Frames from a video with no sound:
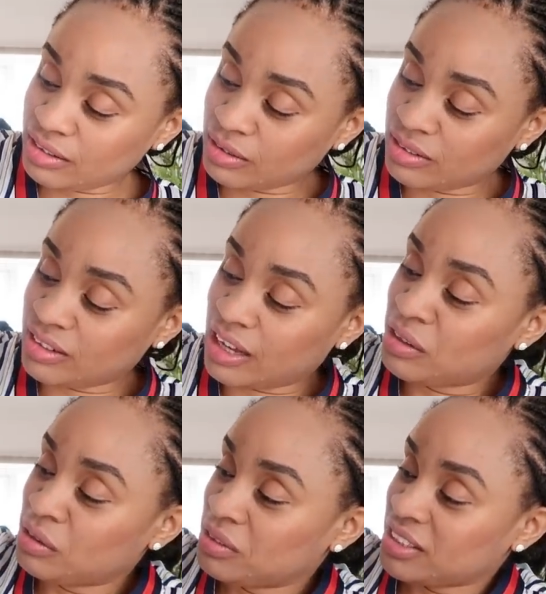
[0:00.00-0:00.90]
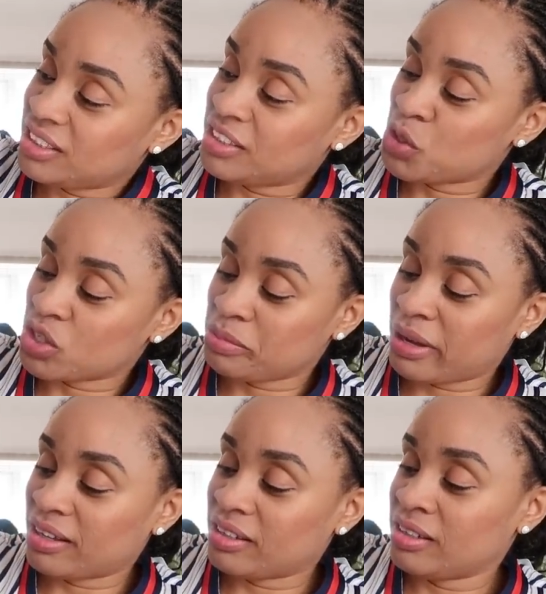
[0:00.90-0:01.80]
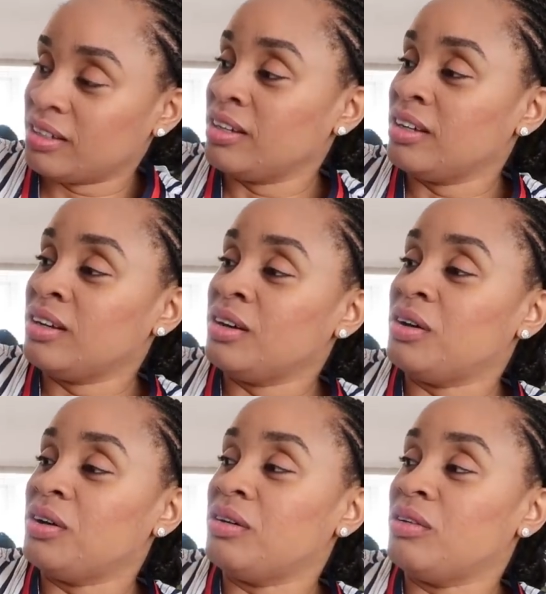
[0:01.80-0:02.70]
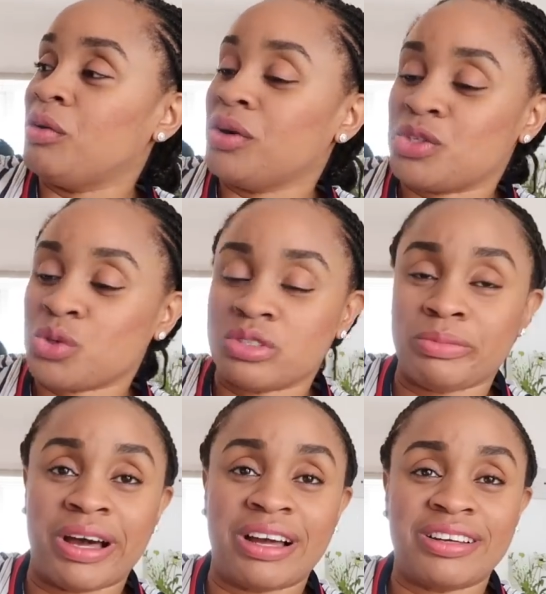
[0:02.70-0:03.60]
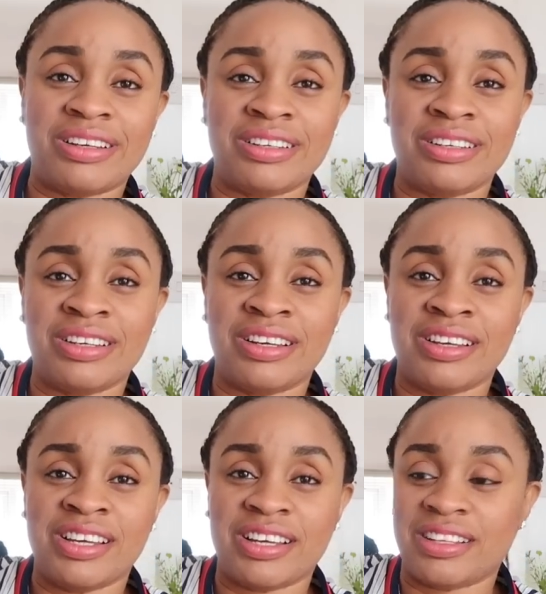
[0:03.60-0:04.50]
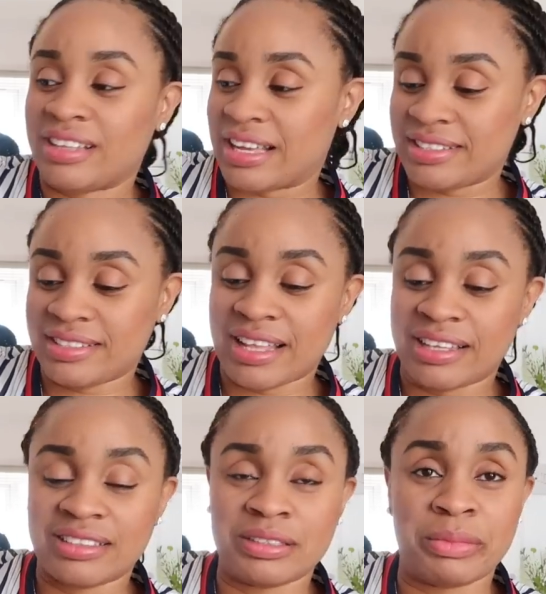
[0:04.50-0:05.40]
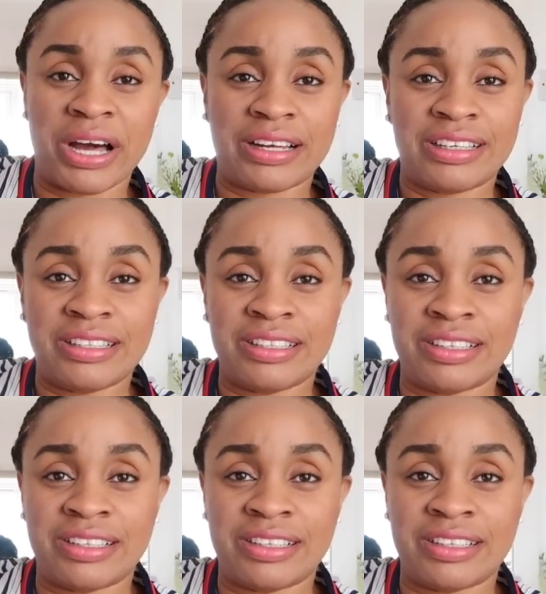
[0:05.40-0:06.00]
Oh, I don't know. Is this a dust bag? Or a tote bag? Assistant bag?